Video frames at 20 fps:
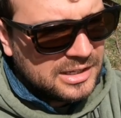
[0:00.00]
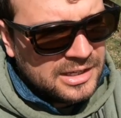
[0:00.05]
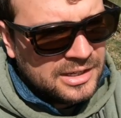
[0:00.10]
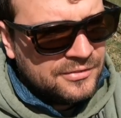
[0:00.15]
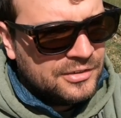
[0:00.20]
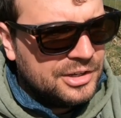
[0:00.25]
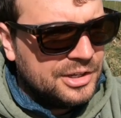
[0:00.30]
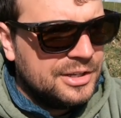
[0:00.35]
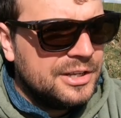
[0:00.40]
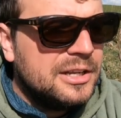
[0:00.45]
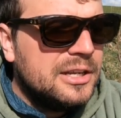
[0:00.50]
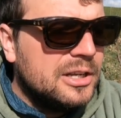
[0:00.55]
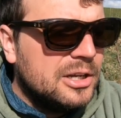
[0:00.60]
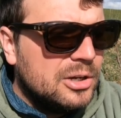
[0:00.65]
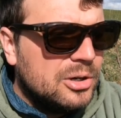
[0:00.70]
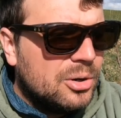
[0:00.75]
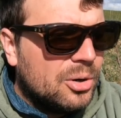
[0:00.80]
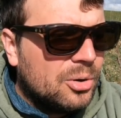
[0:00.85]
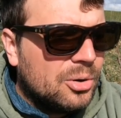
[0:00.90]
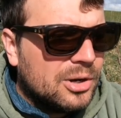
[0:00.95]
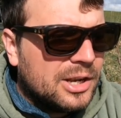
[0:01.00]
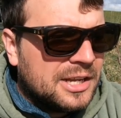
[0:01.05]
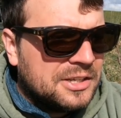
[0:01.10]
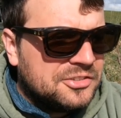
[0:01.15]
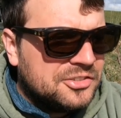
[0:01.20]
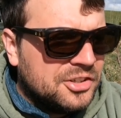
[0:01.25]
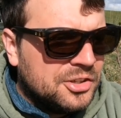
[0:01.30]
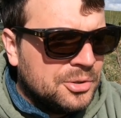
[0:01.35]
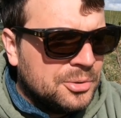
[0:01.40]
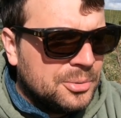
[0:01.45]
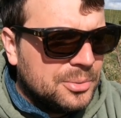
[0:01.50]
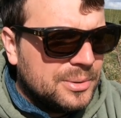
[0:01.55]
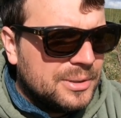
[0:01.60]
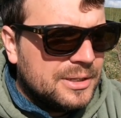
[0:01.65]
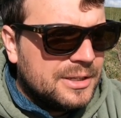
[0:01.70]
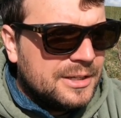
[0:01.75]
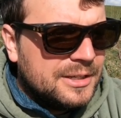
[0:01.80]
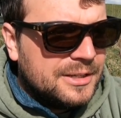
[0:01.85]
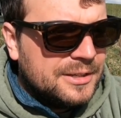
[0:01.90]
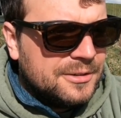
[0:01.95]
And then all I do
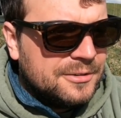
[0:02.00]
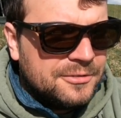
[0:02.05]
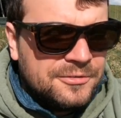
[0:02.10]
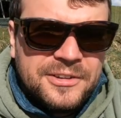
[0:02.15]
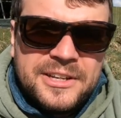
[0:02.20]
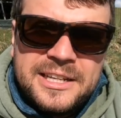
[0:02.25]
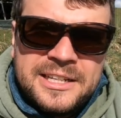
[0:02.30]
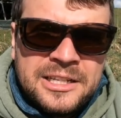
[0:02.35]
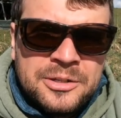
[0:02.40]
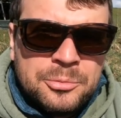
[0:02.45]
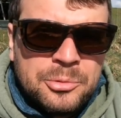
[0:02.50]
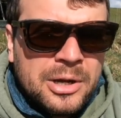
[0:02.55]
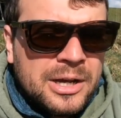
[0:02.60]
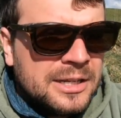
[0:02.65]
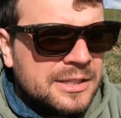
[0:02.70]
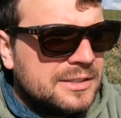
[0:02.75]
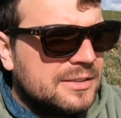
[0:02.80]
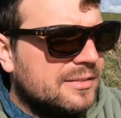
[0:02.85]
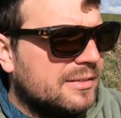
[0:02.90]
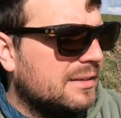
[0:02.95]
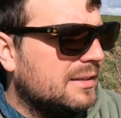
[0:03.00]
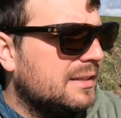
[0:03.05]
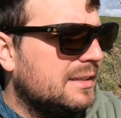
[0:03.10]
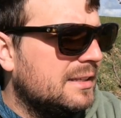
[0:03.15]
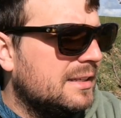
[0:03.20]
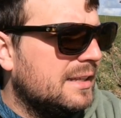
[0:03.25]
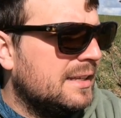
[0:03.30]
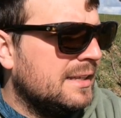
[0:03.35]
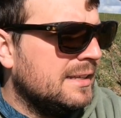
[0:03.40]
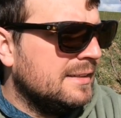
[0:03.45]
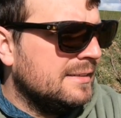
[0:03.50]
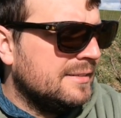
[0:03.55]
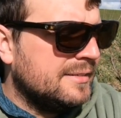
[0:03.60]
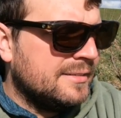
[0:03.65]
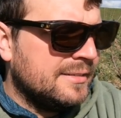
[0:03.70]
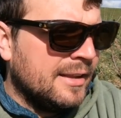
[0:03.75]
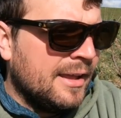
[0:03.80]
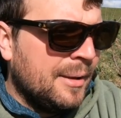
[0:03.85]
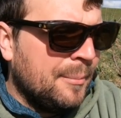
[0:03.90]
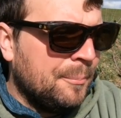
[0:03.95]
feeding wise
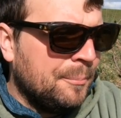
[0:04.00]
is